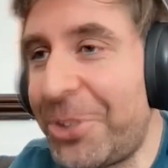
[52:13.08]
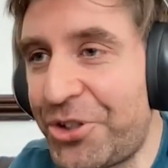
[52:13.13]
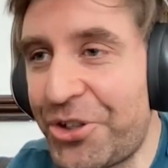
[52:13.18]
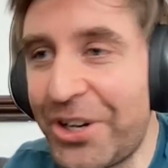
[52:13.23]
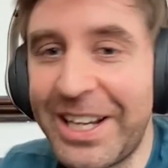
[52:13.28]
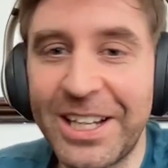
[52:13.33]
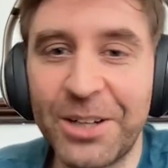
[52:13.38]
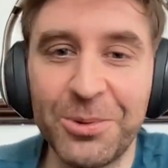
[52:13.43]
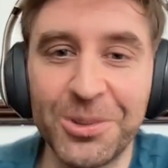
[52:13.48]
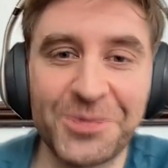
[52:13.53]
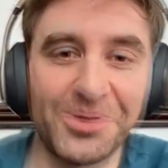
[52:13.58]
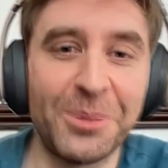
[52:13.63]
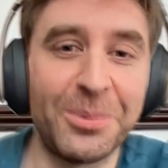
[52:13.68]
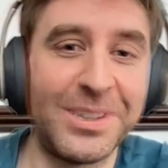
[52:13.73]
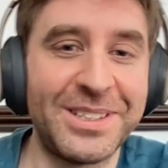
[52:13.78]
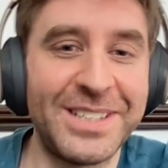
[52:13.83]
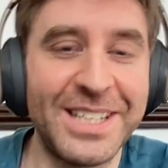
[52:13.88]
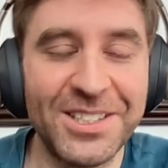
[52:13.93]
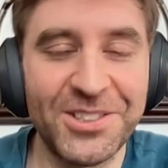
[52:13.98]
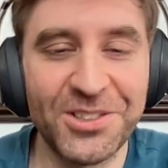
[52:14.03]
drink, which
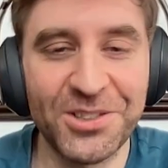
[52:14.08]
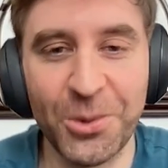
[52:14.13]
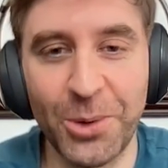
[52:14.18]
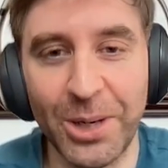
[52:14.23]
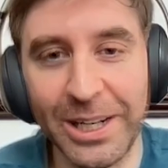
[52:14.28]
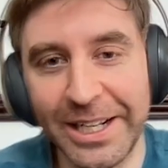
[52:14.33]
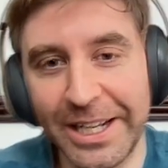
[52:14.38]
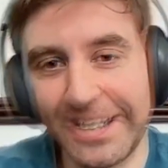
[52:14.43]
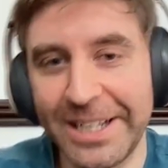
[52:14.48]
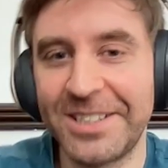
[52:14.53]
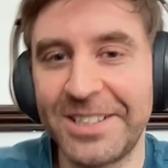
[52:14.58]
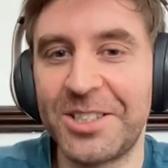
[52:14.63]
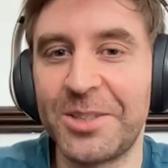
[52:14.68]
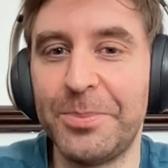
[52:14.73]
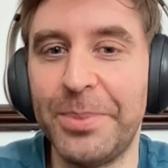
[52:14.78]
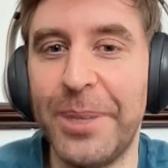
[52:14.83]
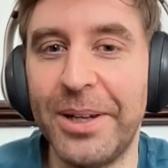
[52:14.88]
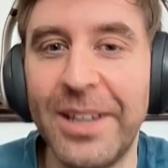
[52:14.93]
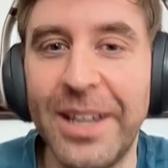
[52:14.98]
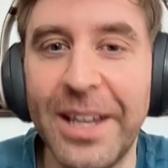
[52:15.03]
probably tastes quite
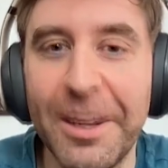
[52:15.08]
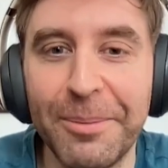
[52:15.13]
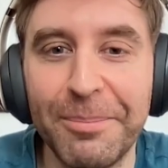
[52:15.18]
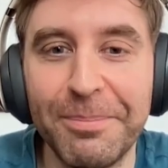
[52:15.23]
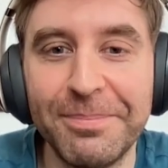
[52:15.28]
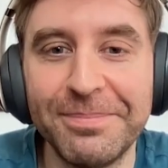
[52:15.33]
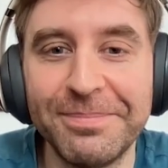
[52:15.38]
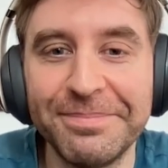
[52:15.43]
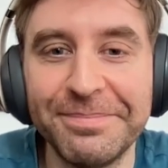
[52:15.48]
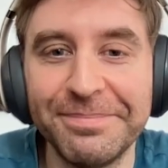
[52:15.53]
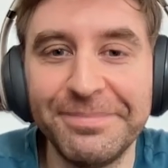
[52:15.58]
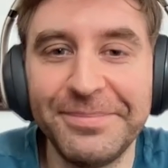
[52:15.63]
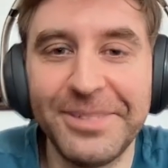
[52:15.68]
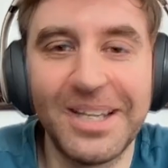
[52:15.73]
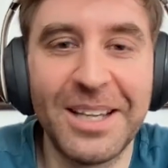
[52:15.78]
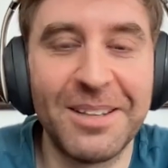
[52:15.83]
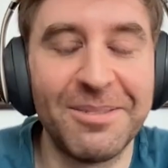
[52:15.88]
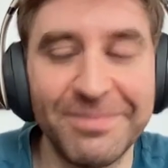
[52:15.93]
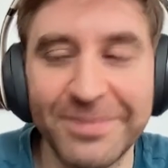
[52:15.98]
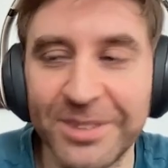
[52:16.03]
nice, but
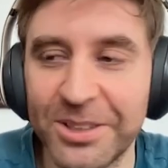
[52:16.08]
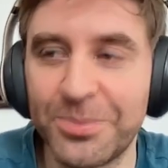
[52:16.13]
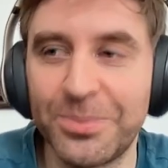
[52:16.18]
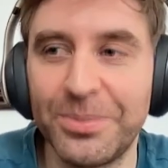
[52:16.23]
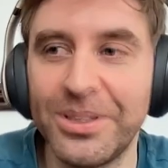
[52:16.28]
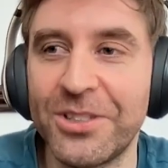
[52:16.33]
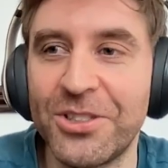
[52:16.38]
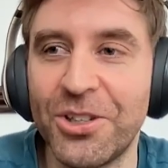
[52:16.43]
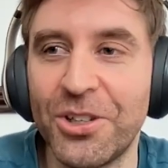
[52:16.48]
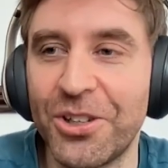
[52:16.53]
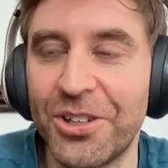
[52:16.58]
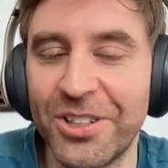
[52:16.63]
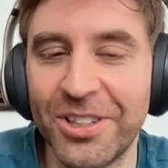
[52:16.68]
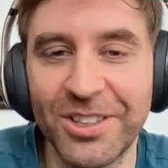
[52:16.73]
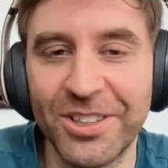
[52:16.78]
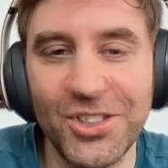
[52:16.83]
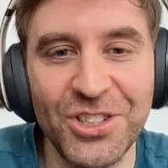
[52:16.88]
yeah, it's not going